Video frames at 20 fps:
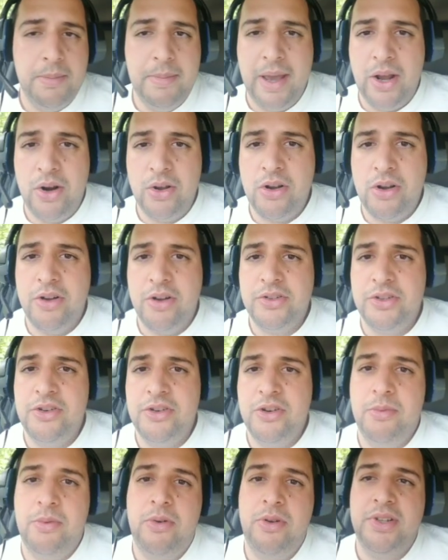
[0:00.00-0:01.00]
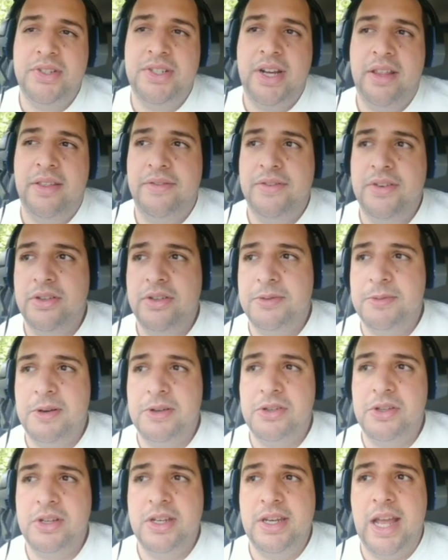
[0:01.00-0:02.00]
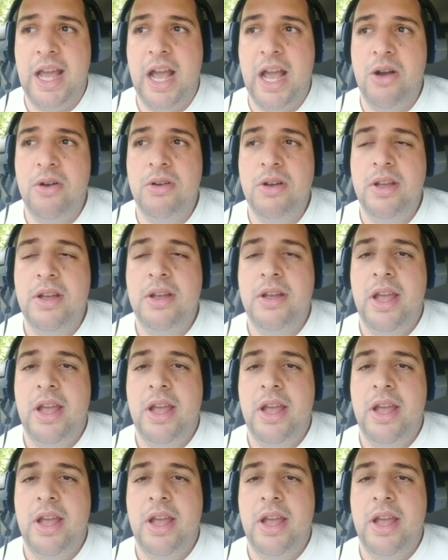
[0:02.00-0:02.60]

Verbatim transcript: battle cards on your opponent's side of the field, especially now.